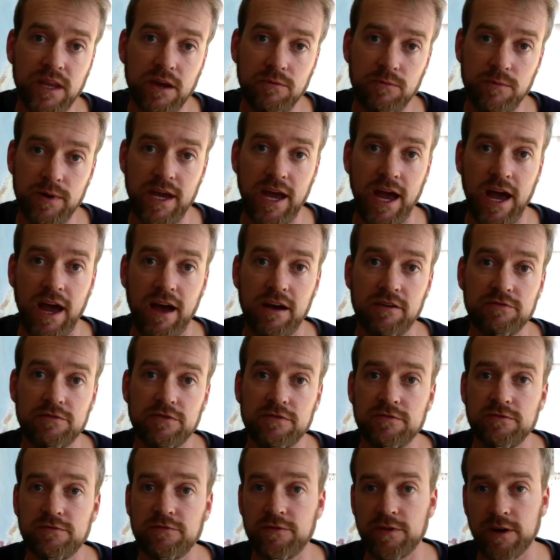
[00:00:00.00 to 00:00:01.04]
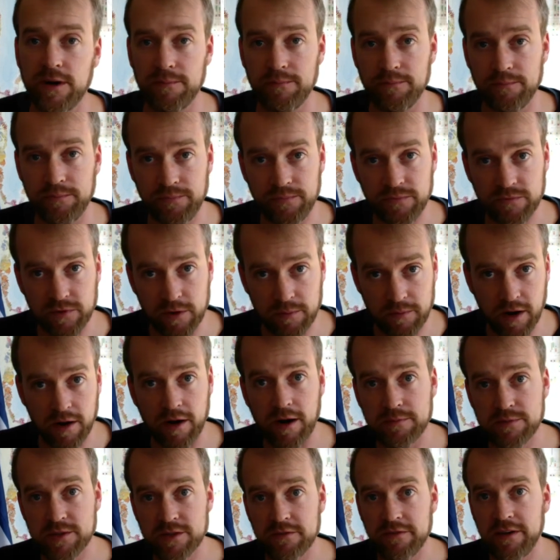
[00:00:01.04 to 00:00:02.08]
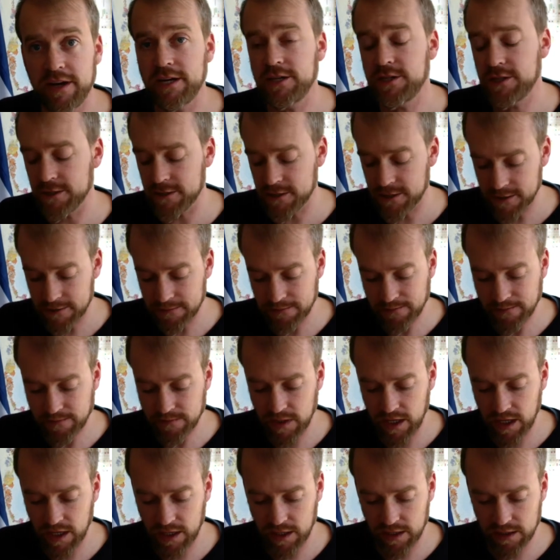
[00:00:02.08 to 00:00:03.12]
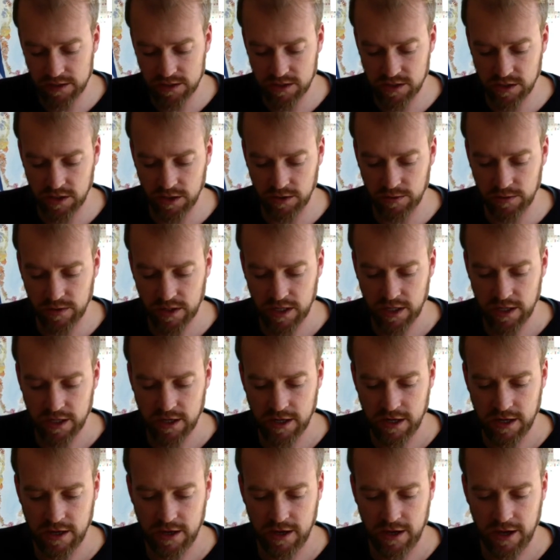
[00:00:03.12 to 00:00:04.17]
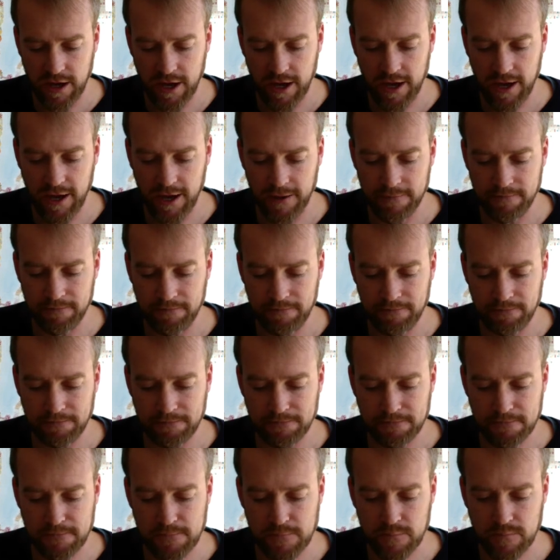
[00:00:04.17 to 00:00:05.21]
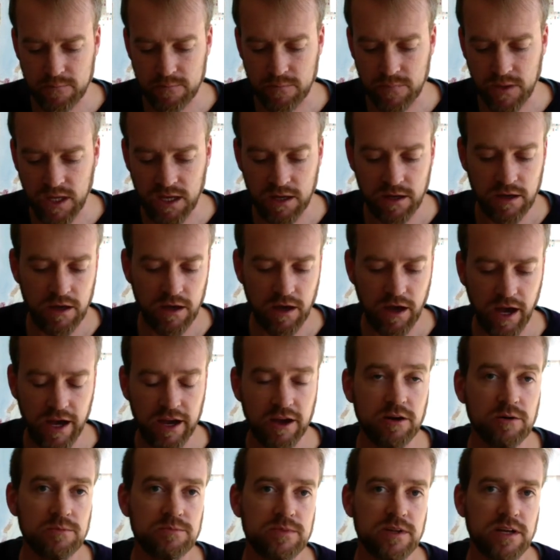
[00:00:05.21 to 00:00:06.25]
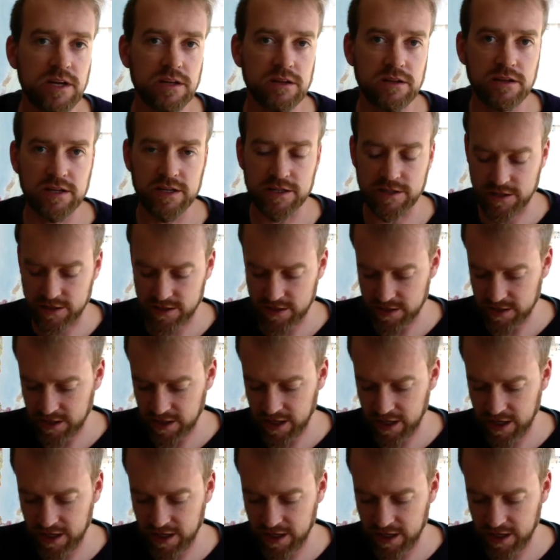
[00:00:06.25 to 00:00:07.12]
we have from our observations. So I hope that this